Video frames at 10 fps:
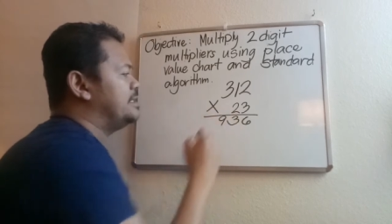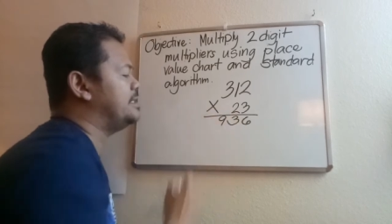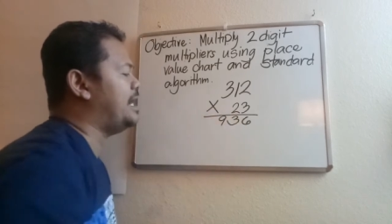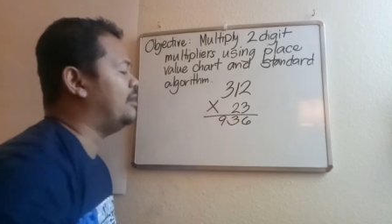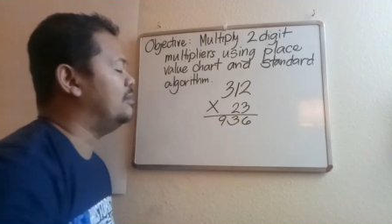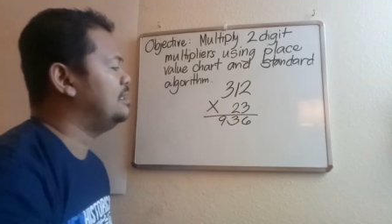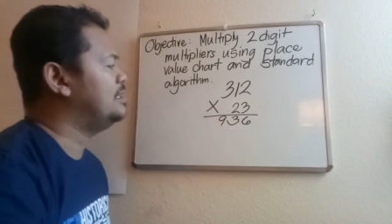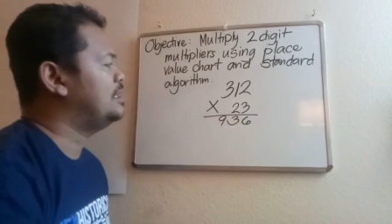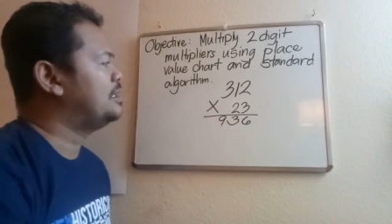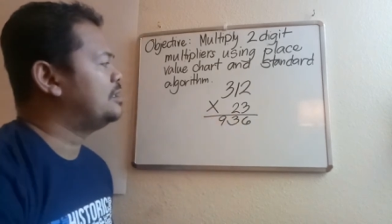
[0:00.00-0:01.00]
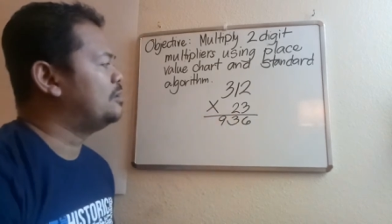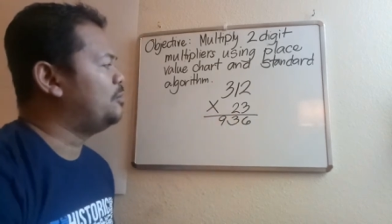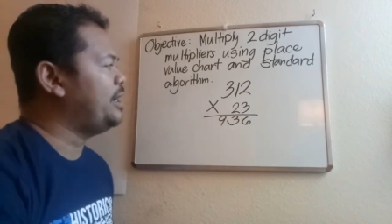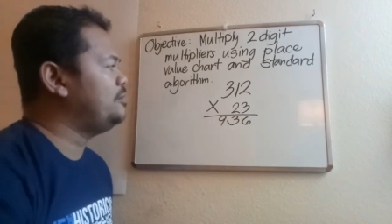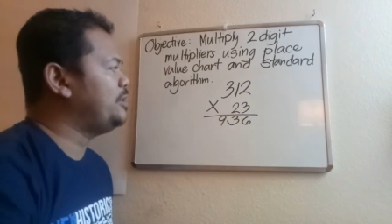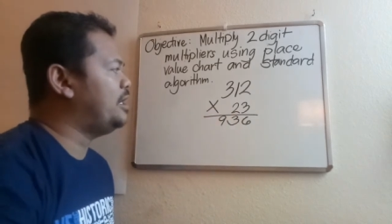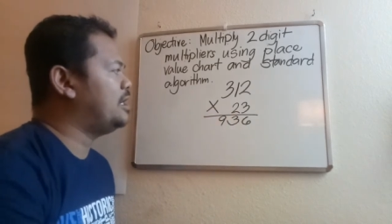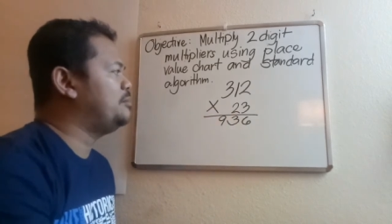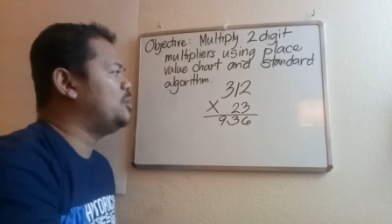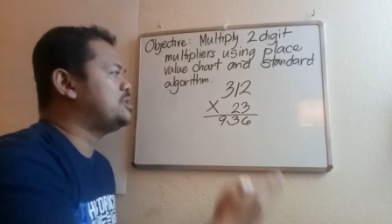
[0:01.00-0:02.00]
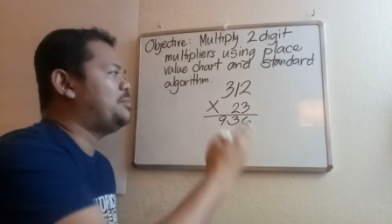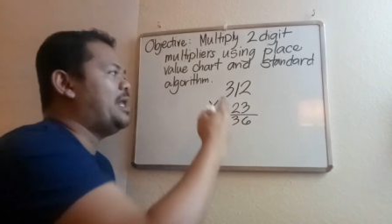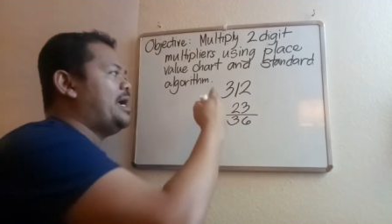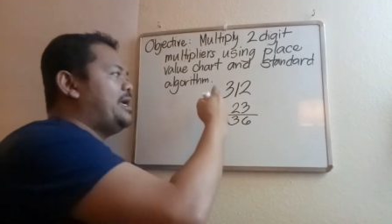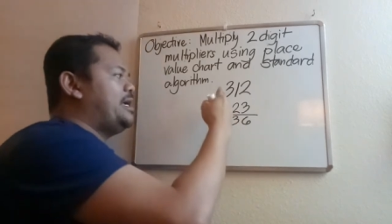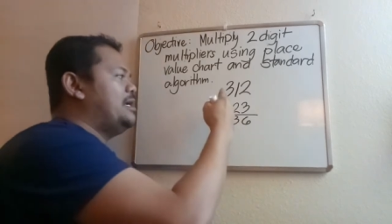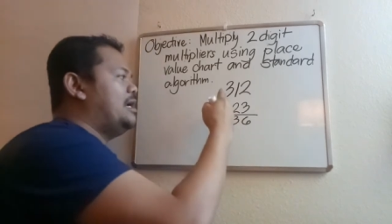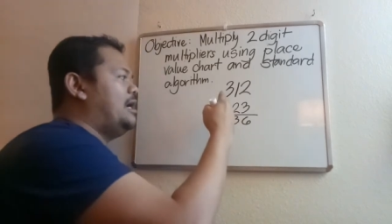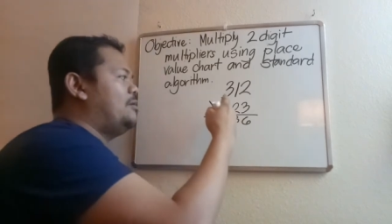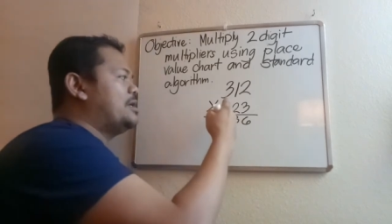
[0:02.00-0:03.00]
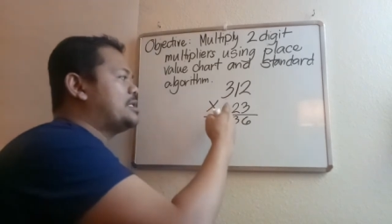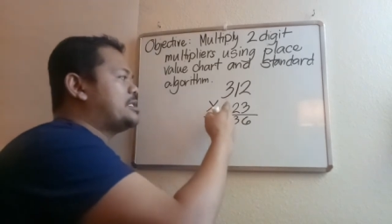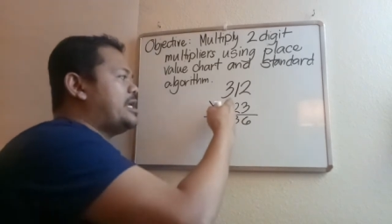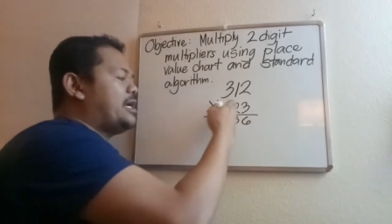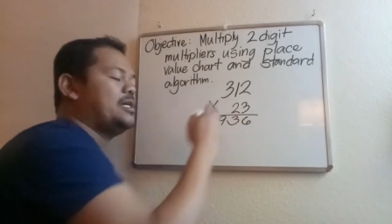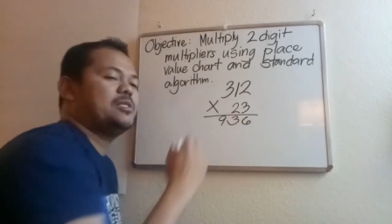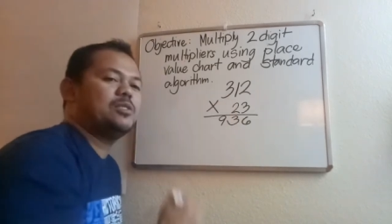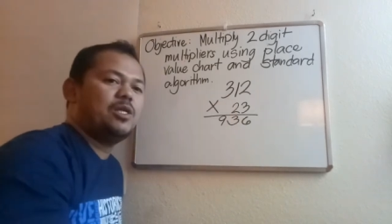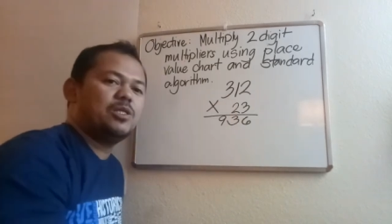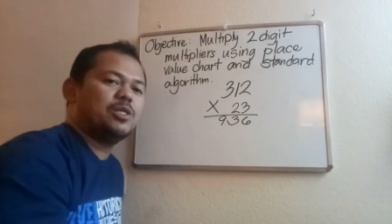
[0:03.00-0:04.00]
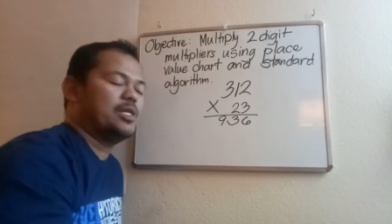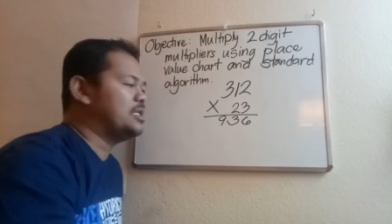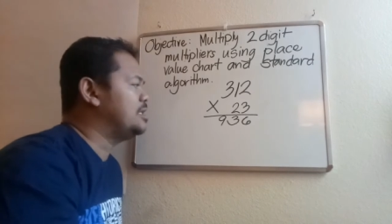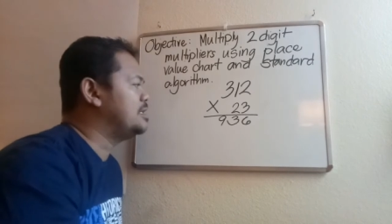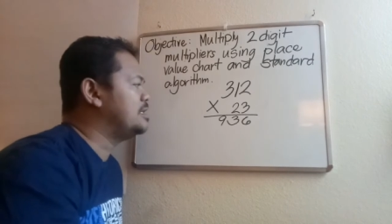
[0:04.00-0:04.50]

Now, when we are multiplying our second digit,